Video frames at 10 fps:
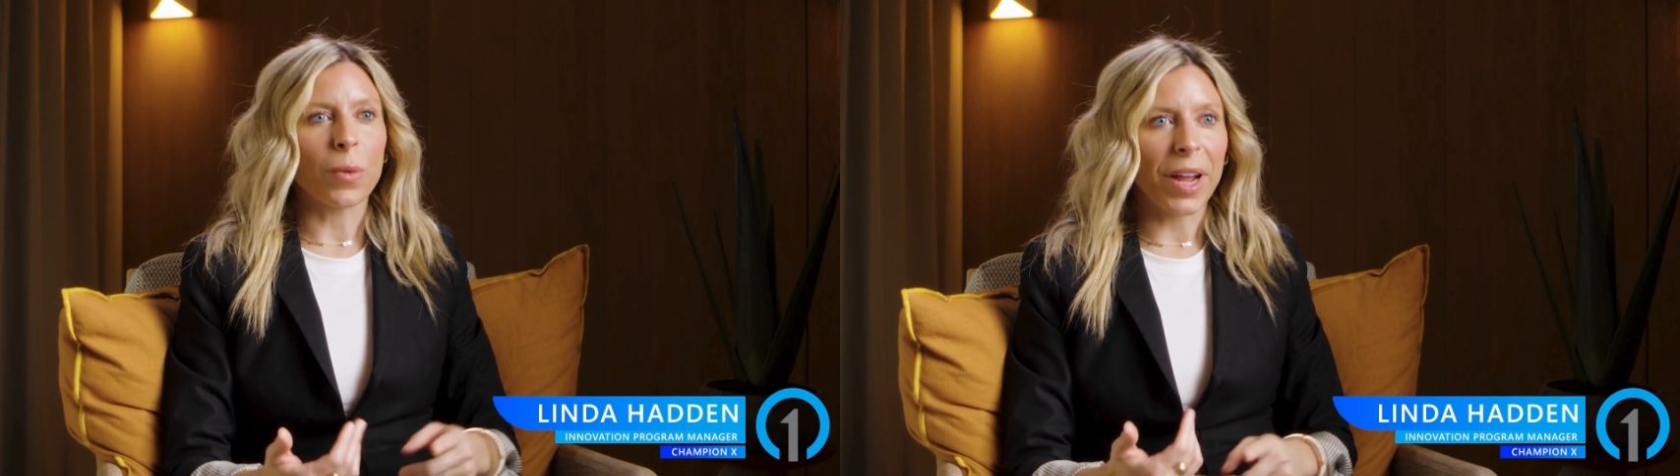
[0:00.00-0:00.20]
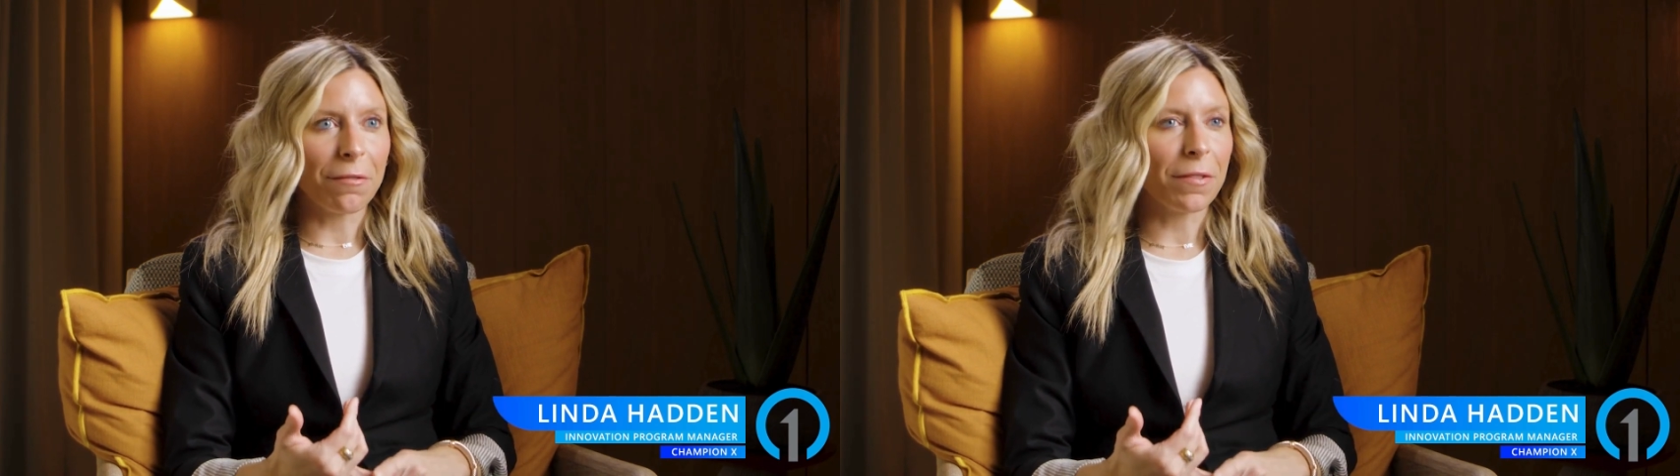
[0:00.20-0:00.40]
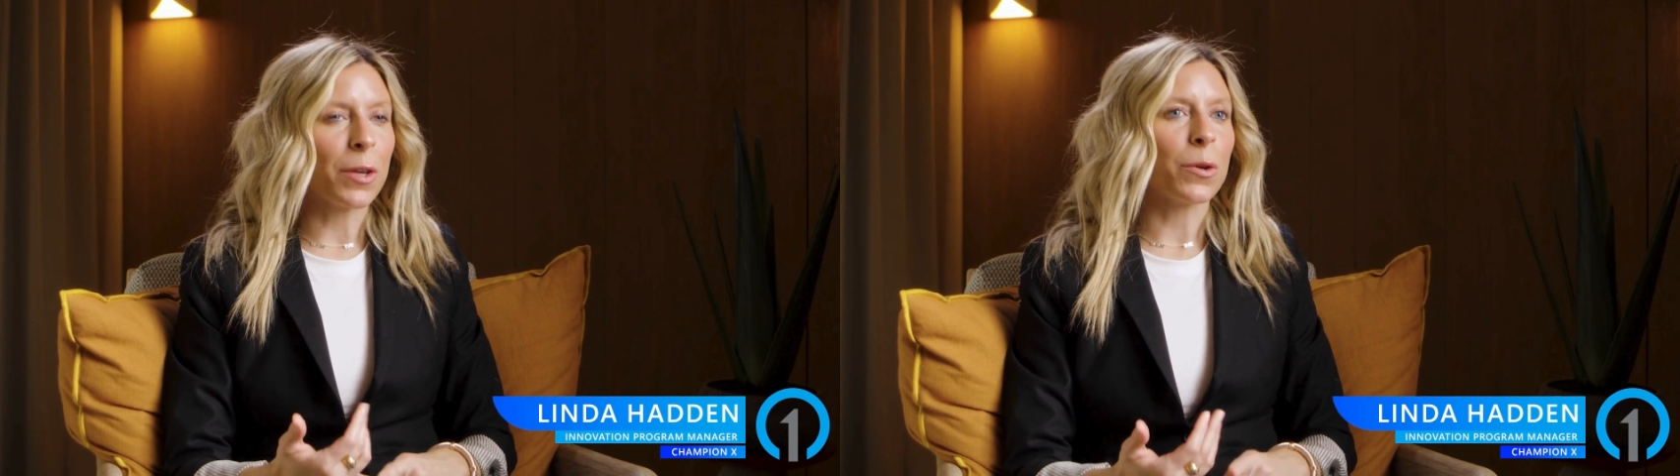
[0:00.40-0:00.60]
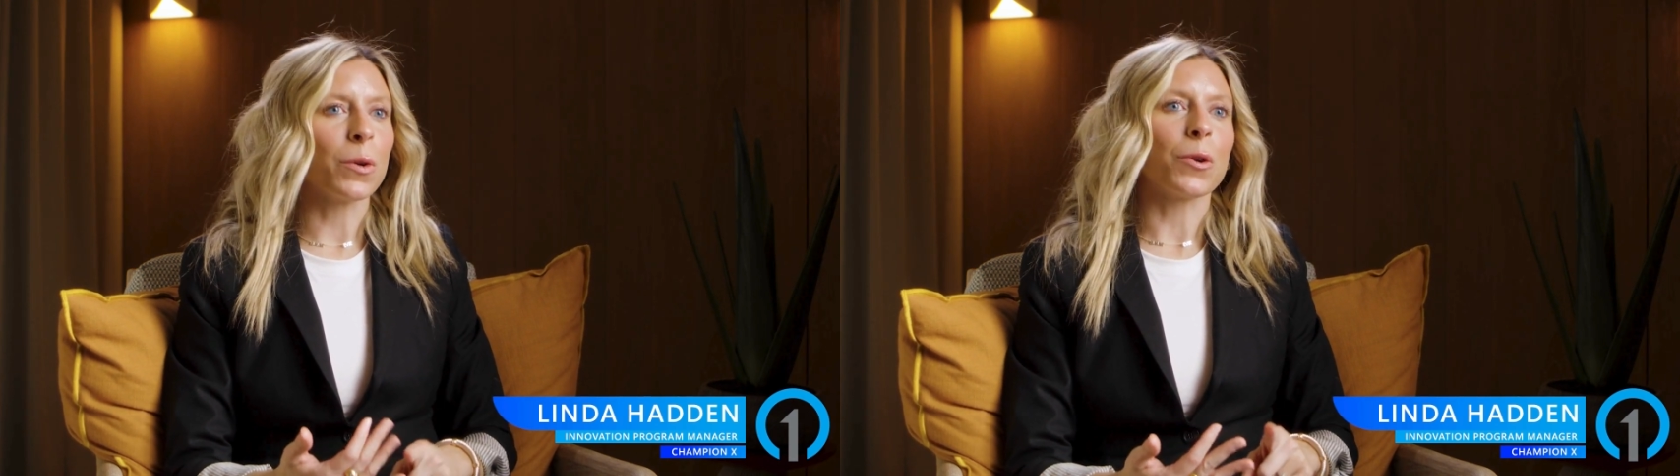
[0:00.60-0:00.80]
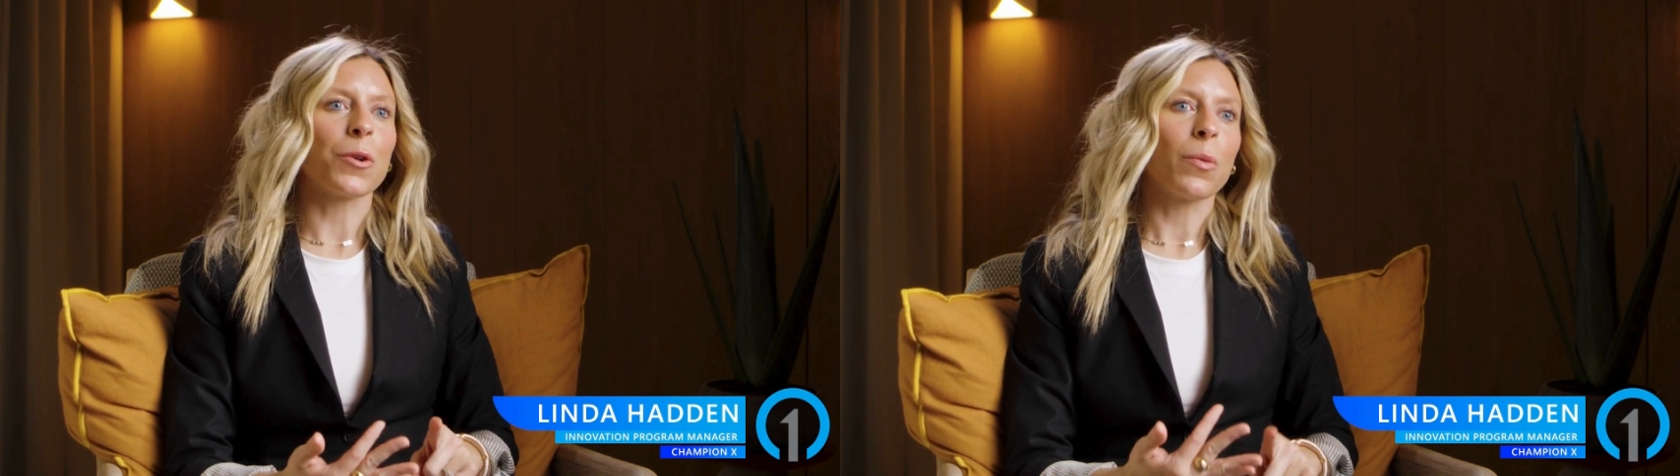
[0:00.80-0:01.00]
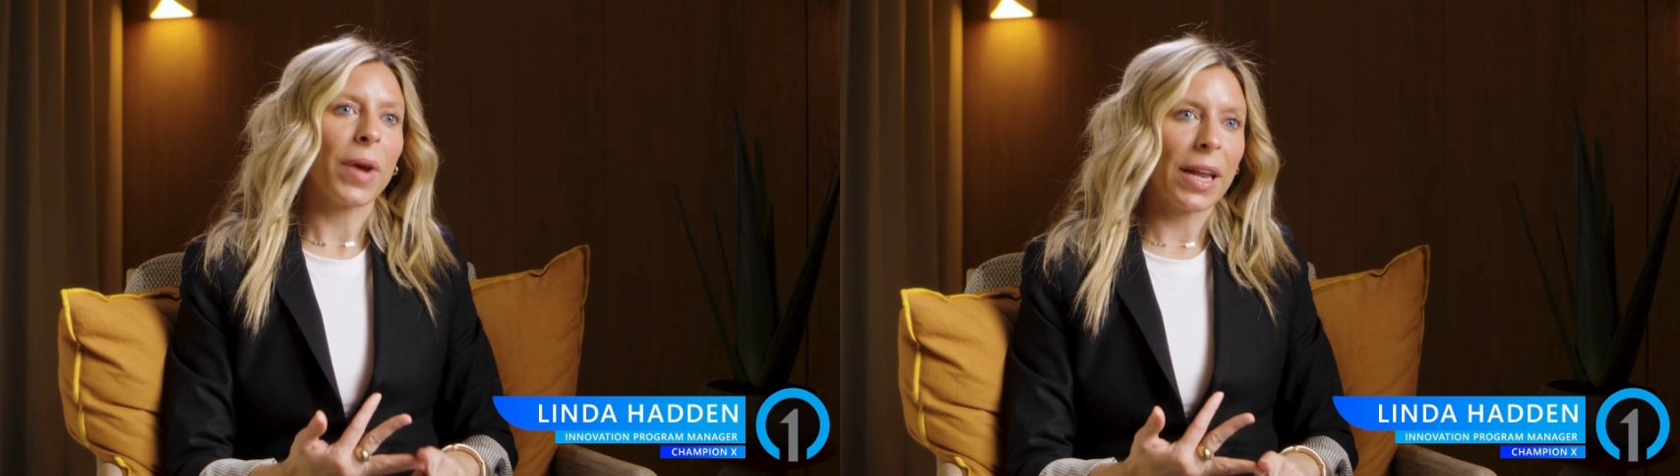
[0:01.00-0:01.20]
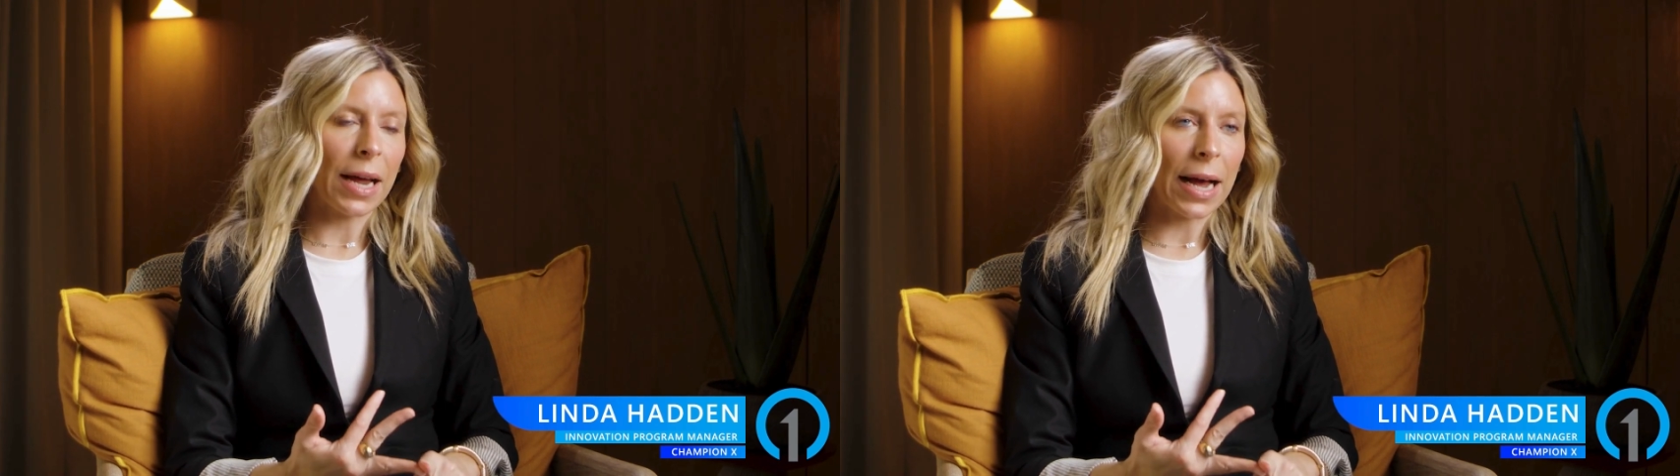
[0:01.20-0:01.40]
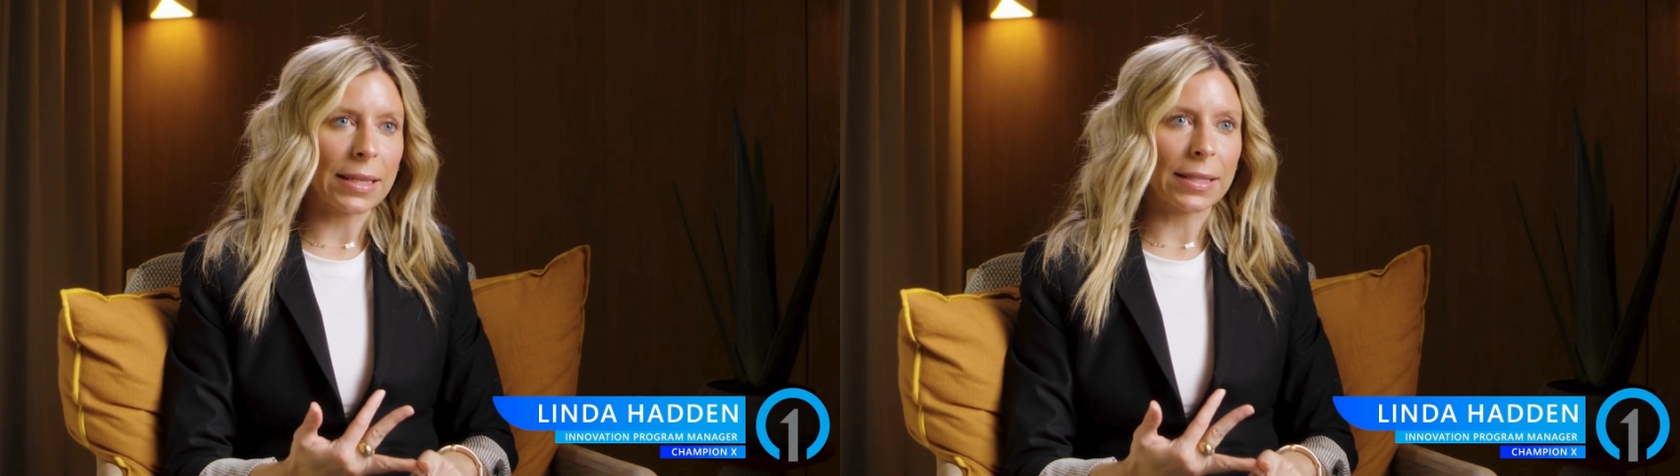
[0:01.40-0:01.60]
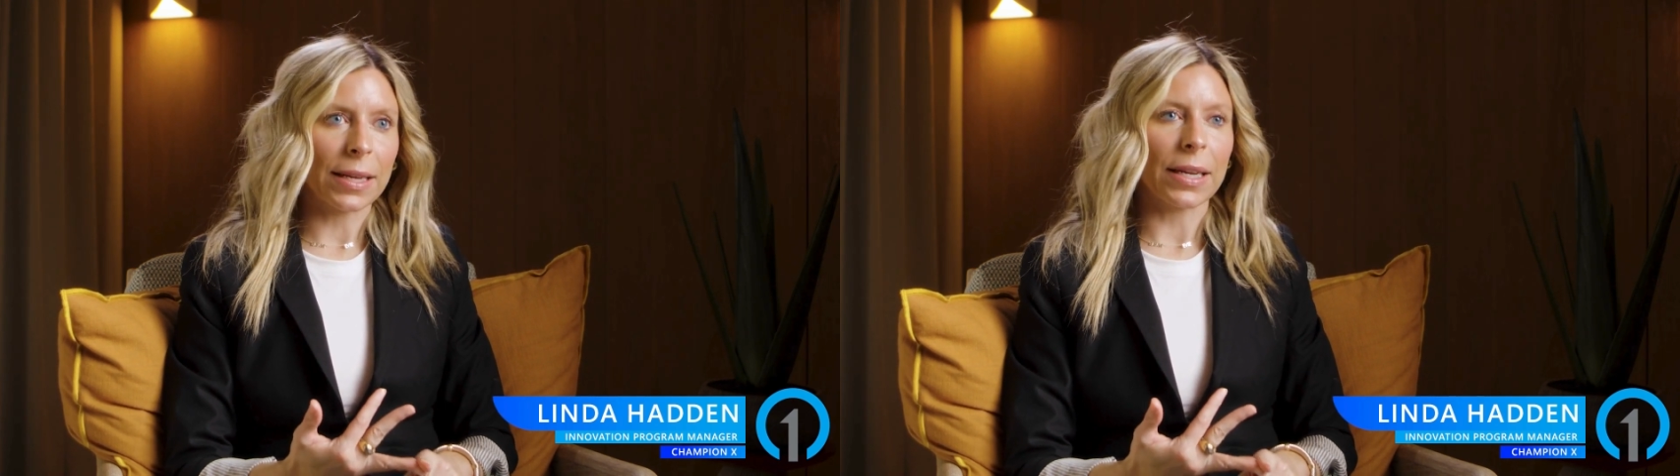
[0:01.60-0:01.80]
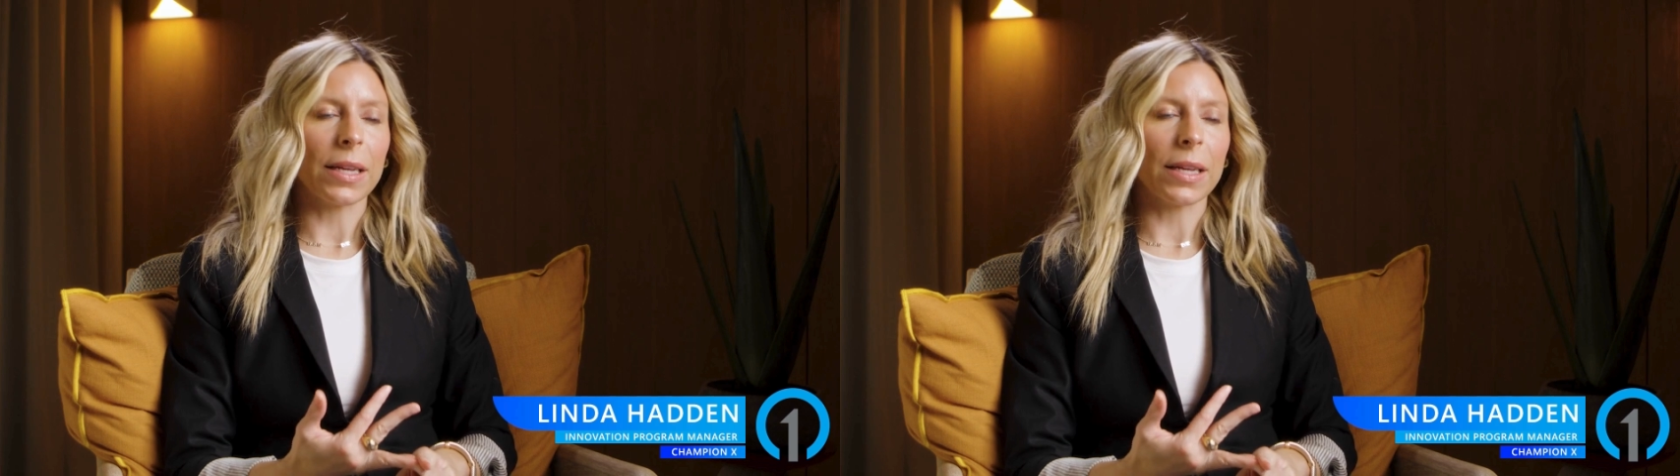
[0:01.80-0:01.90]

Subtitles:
right field or the way to ask it.